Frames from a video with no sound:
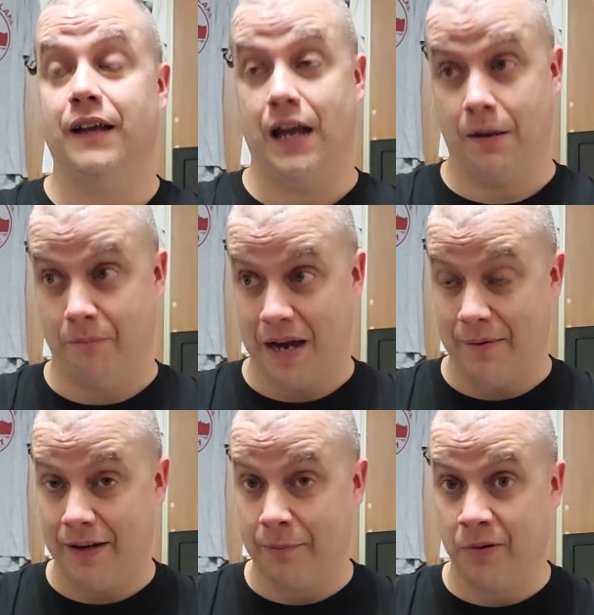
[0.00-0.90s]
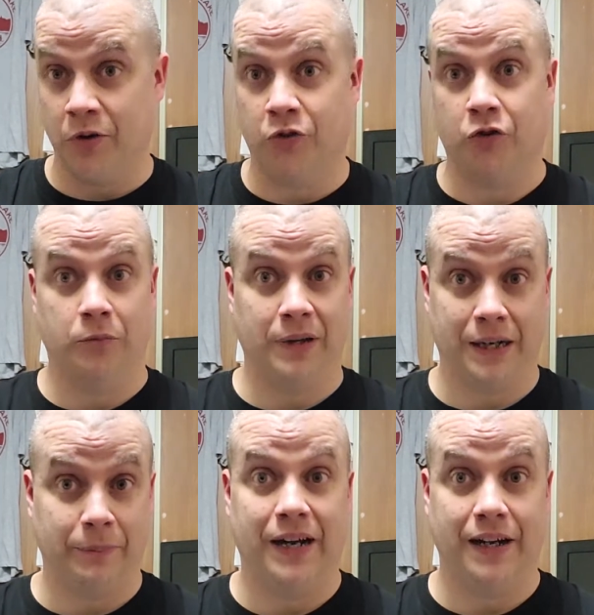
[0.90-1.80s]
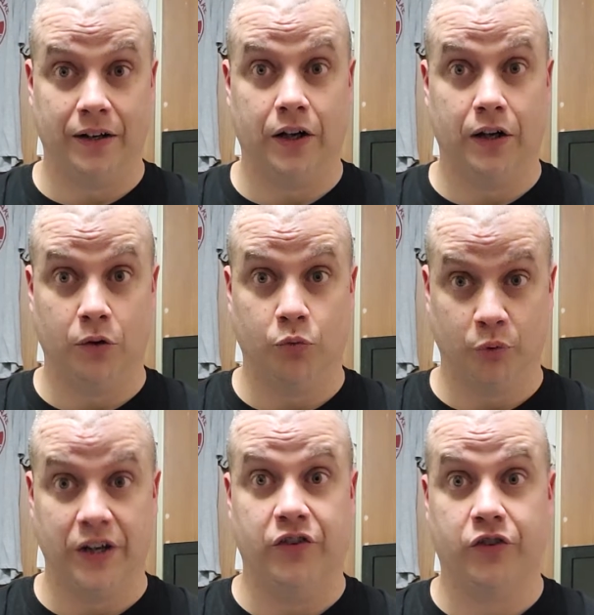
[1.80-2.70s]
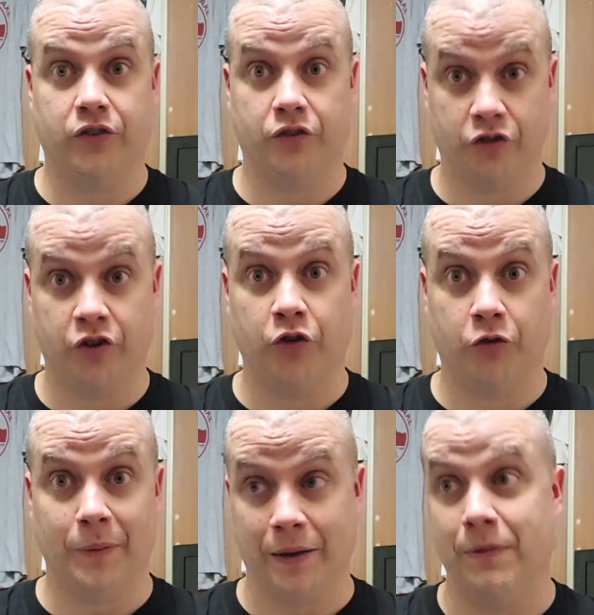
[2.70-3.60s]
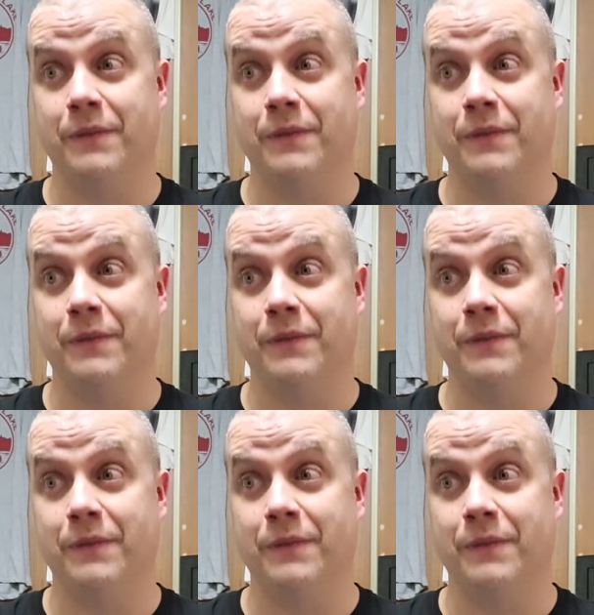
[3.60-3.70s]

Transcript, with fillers: And maybe the producer, played by uh, Reese Shearsmith,